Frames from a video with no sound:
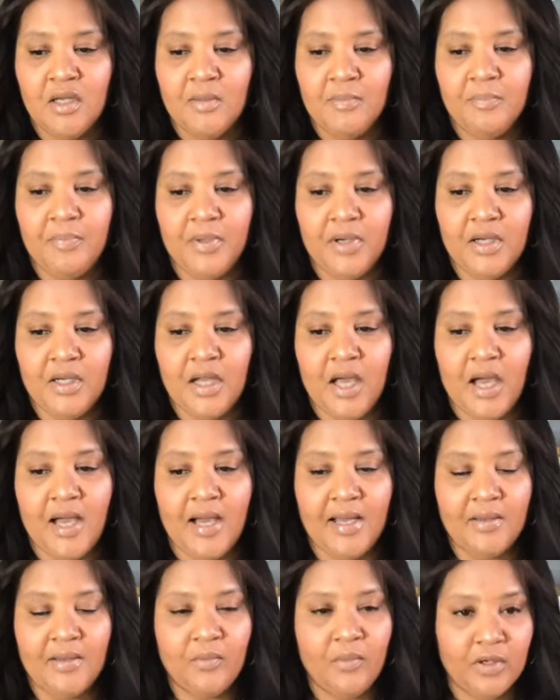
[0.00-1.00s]
But
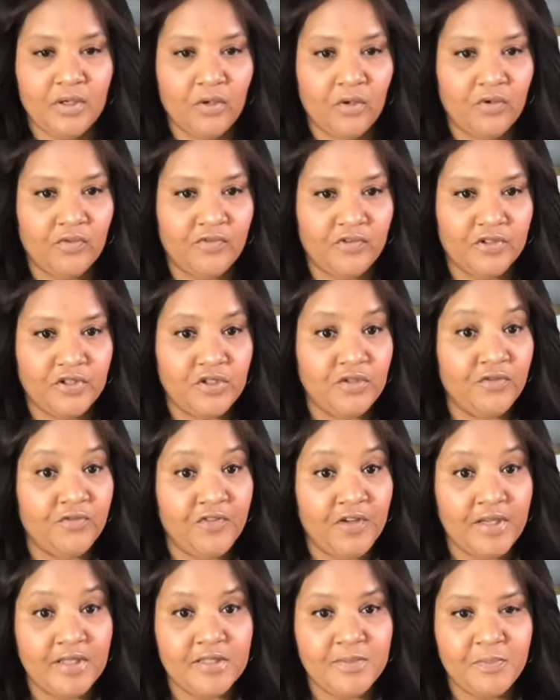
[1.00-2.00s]
I went over to
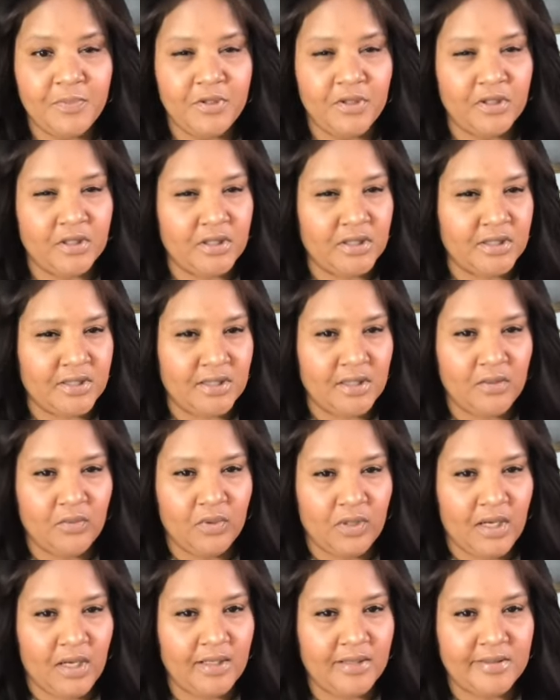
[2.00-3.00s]
Facebook to see what
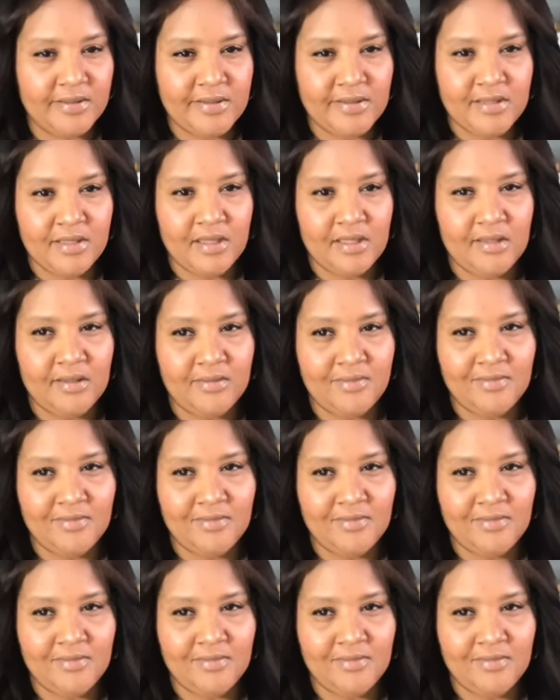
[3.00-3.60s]
I could see,